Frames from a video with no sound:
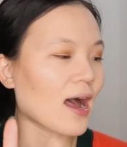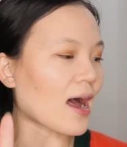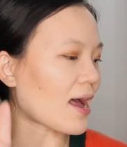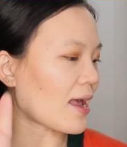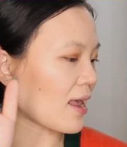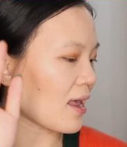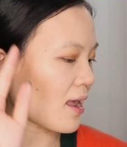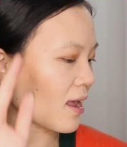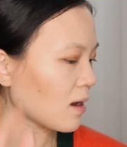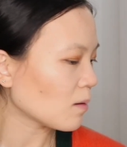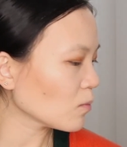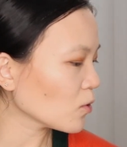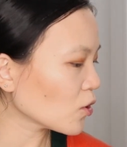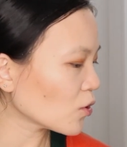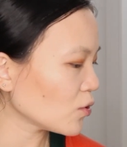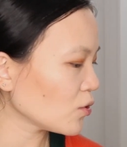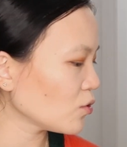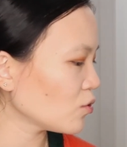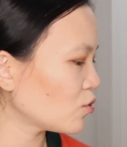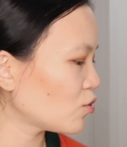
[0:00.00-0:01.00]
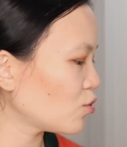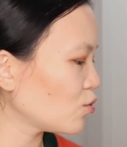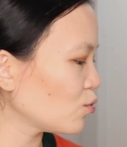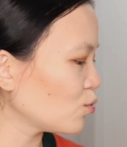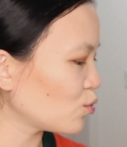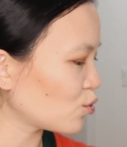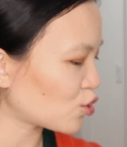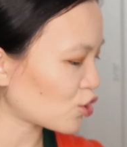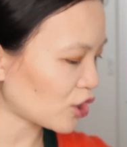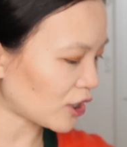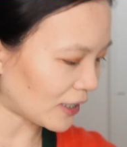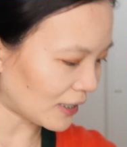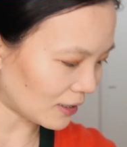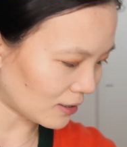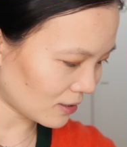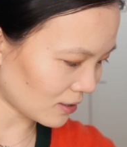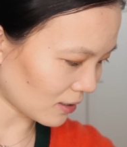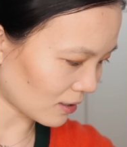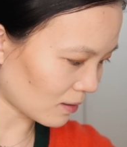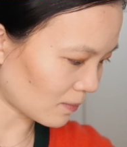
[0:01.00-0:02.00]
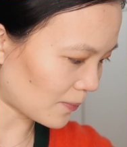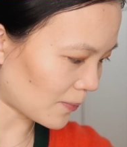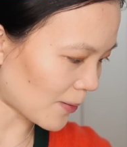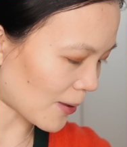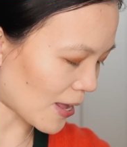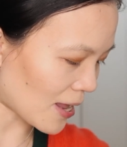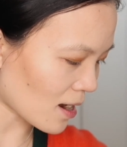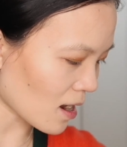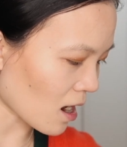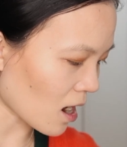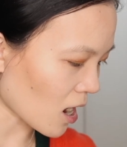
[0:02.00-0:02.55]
I am going to cheat a bit